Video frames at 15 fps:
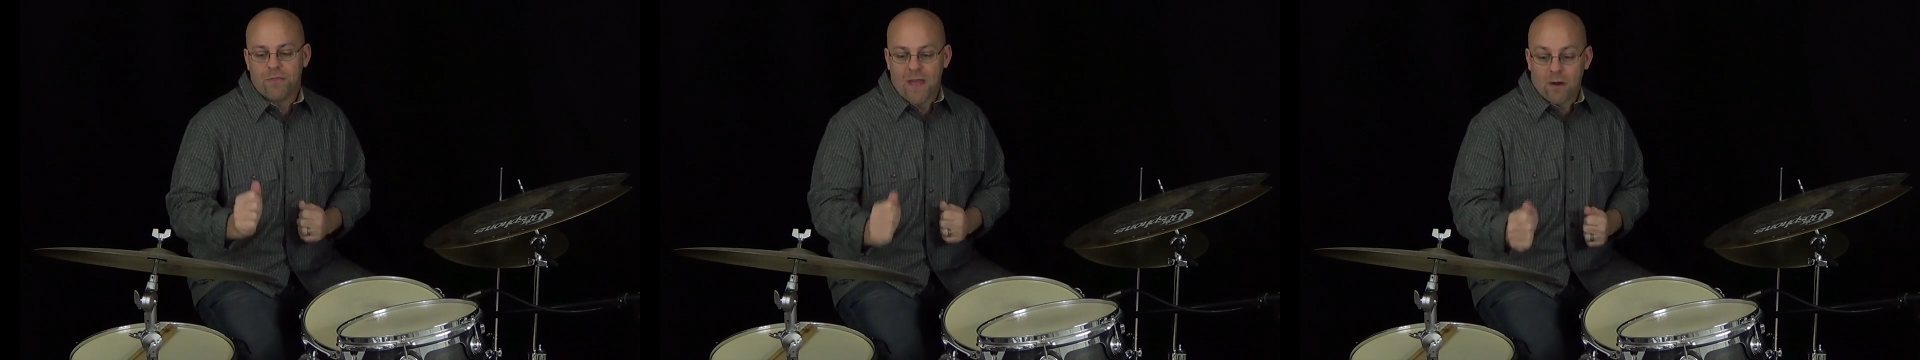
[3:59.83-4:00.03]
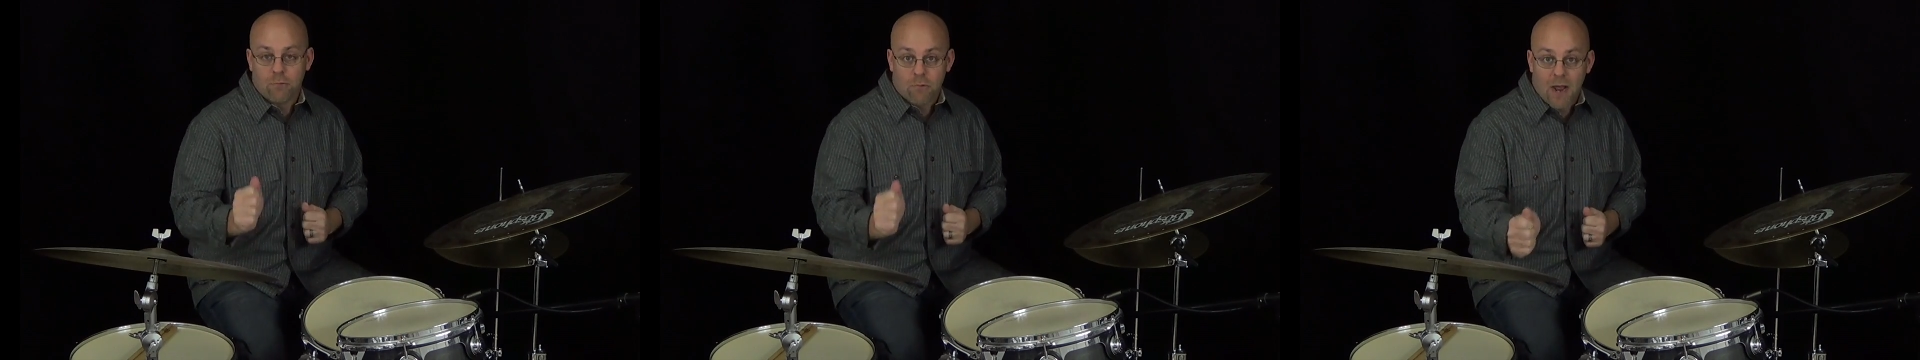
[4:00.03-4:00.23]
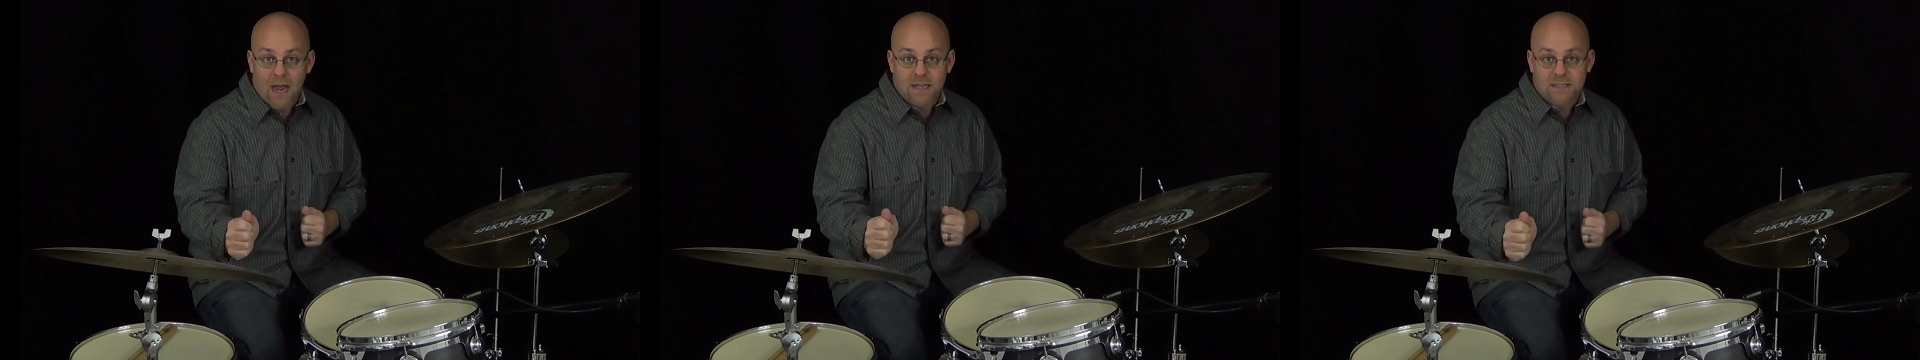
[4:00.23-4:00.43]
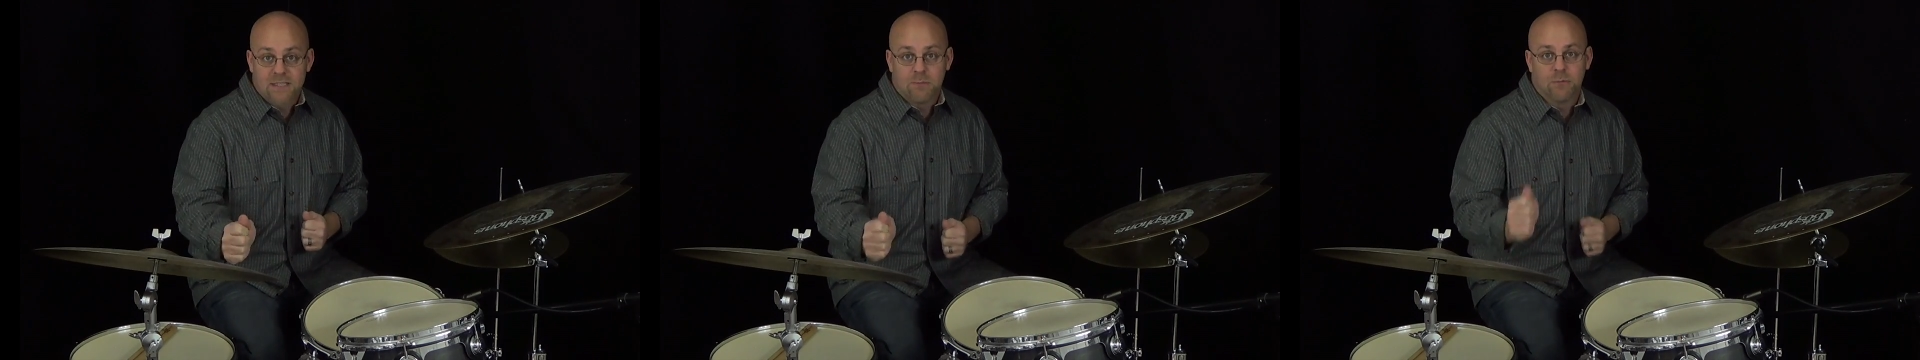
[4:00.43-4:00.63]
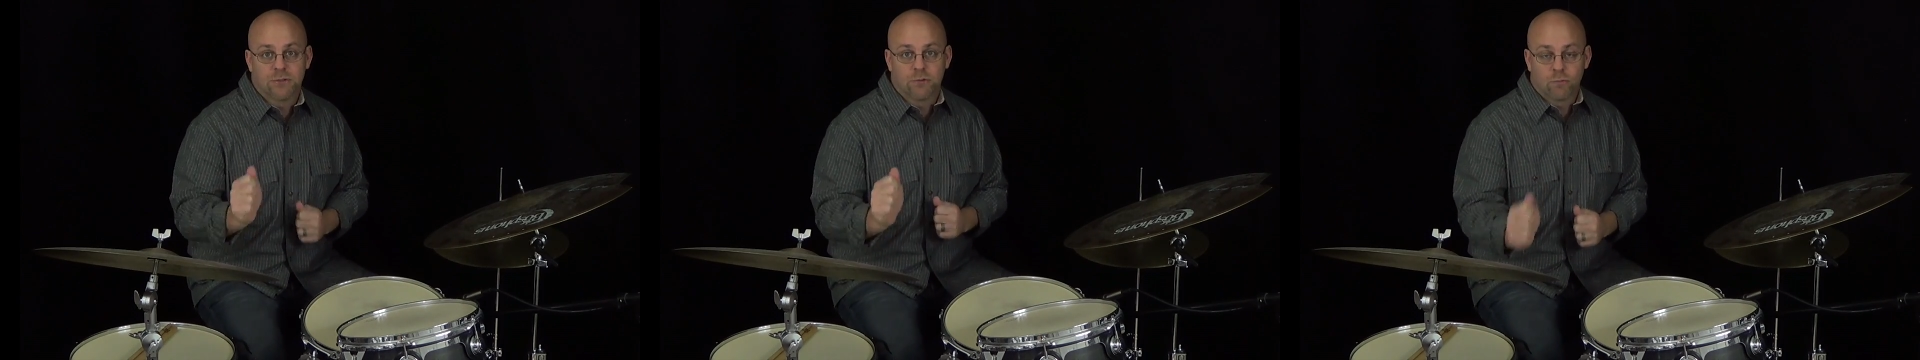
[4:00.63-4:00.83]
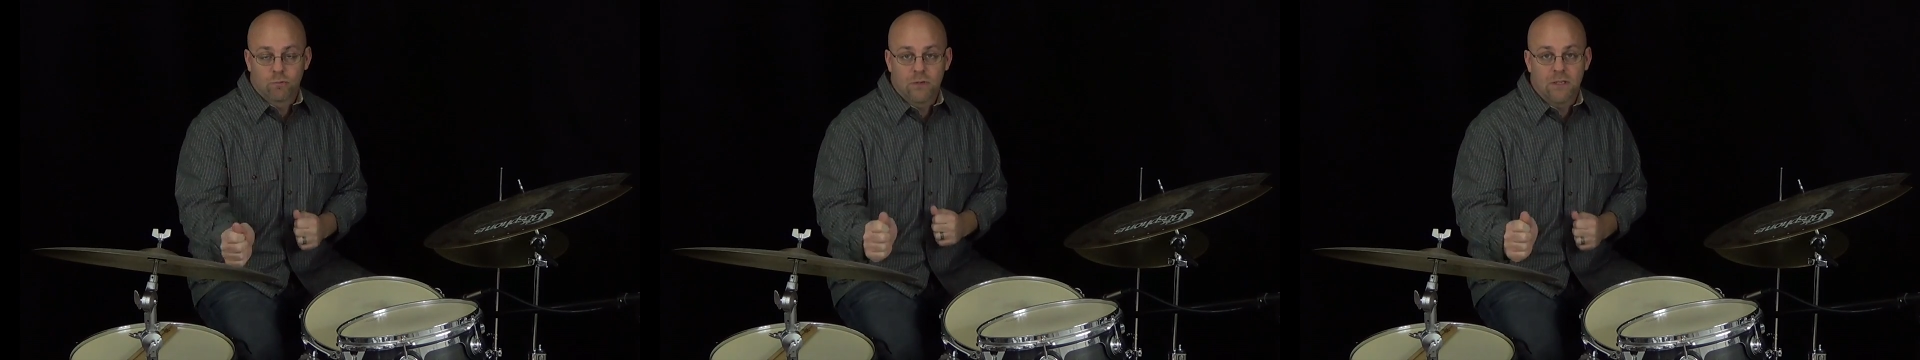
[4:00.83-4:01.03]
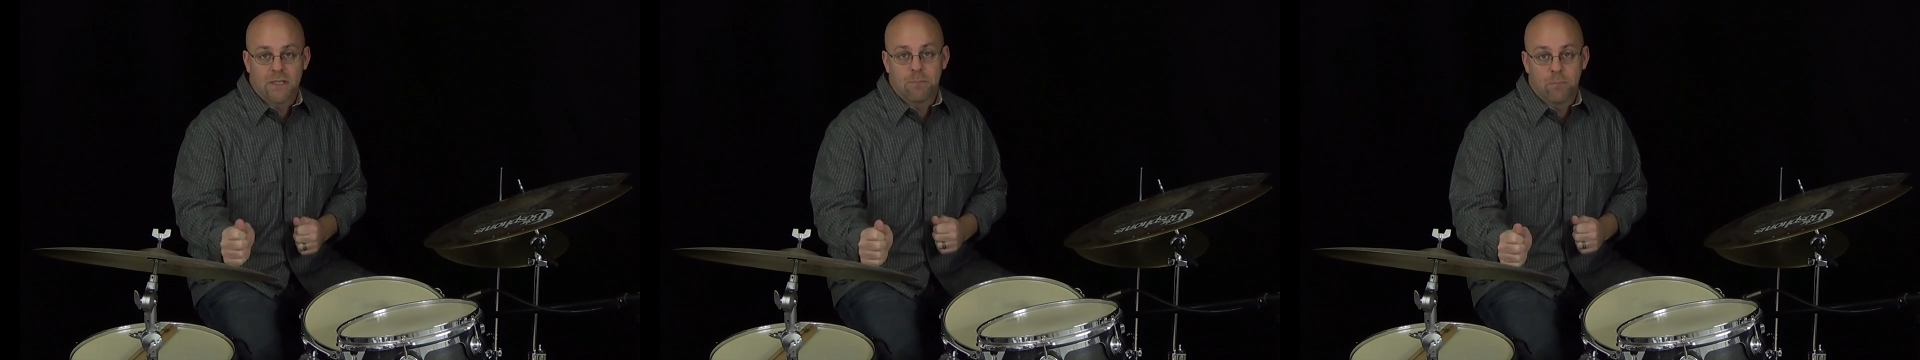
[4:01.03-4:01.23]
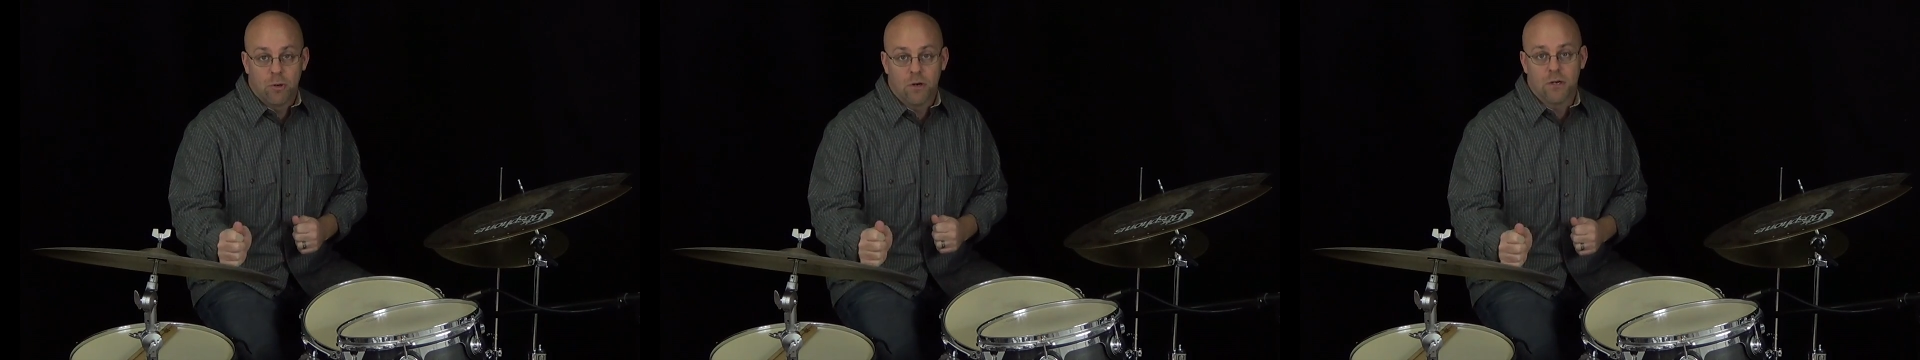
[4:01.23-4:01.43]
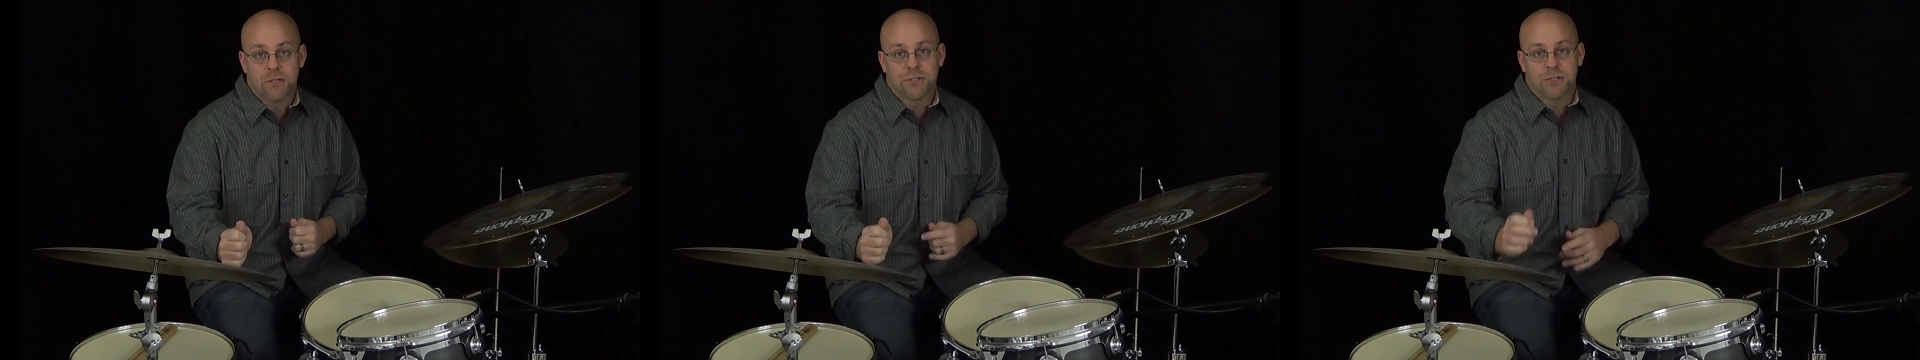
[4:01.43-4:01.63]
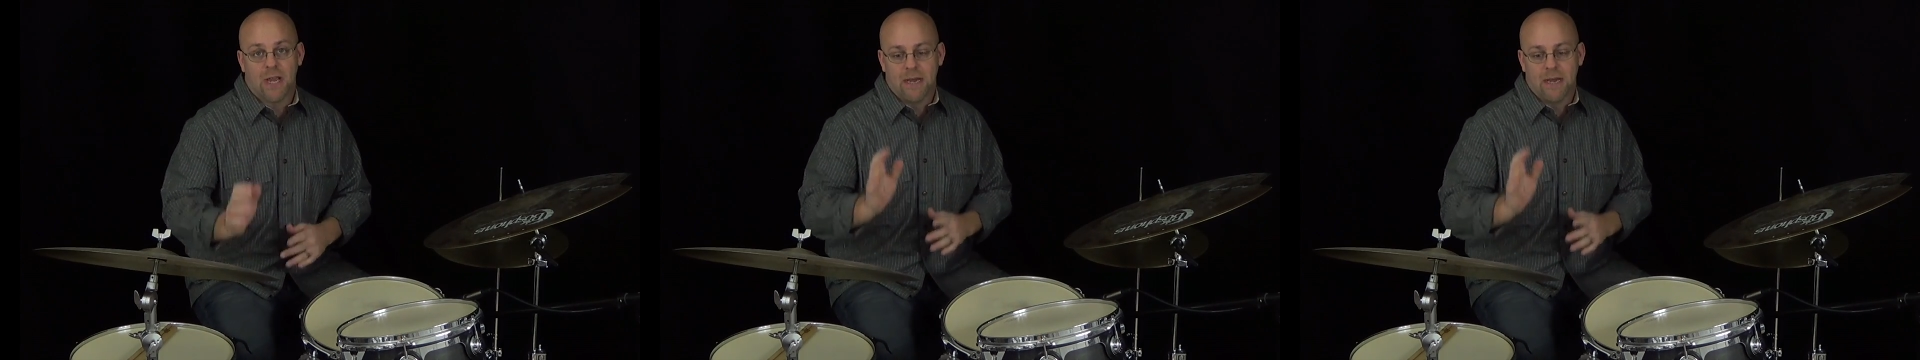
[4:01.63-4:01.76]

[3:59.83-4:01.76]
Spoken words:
that ride cymbal to really push